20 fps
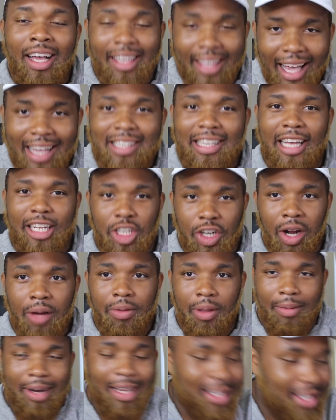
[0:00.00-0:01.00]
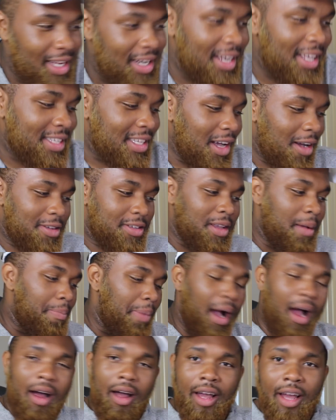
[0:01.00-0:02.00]
Yes, I Trump him. Let's get. Let's go. It's a
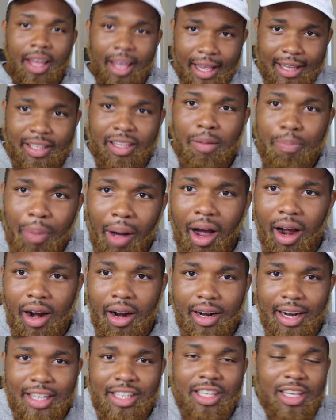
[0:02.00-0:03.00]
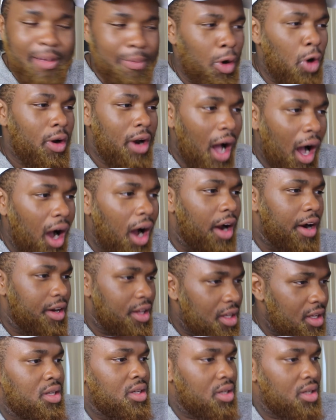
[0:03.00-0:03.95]
bar. It's a bar. Let's keep going hard.